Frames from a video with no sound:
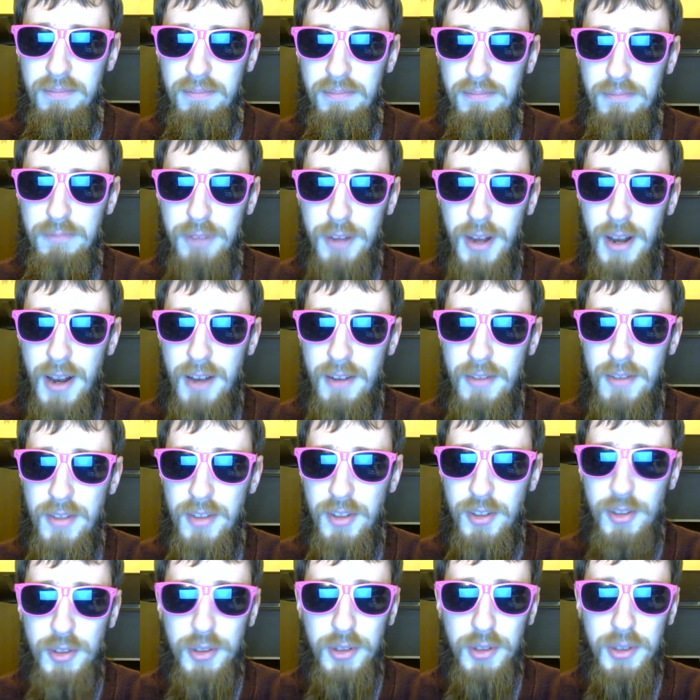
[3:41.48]
Prayer and
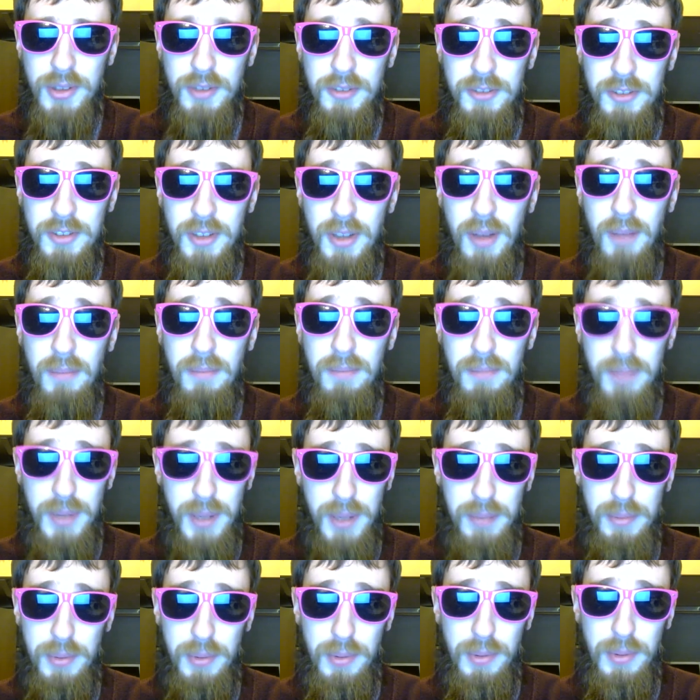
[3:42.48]
the talk of some
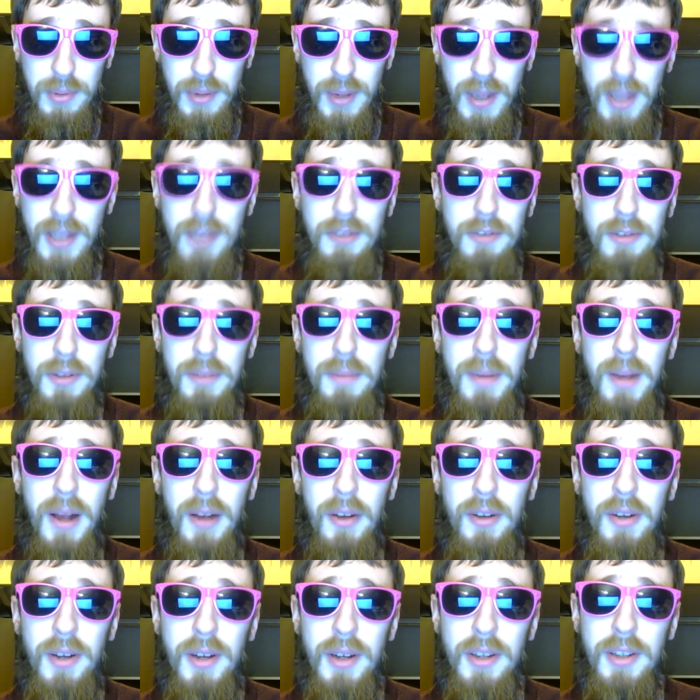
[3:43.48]
people entering
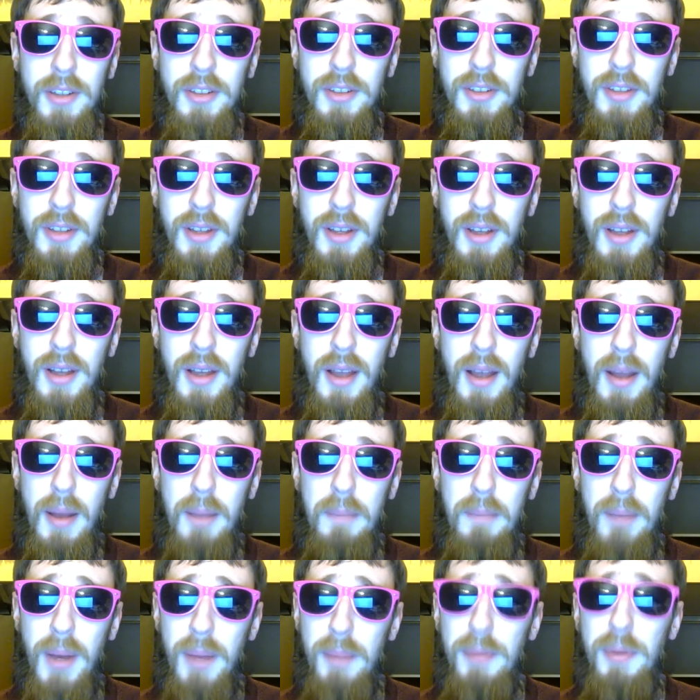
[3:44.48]
paradise
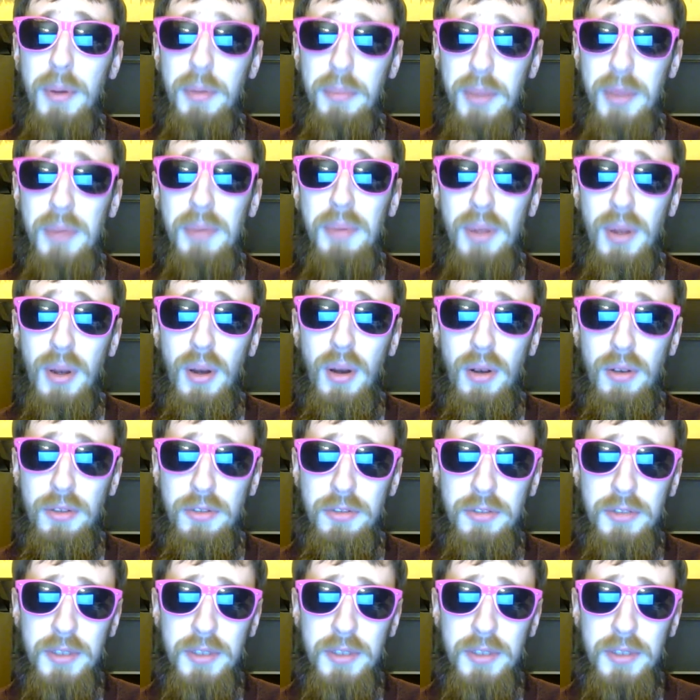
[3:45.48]
might put people off.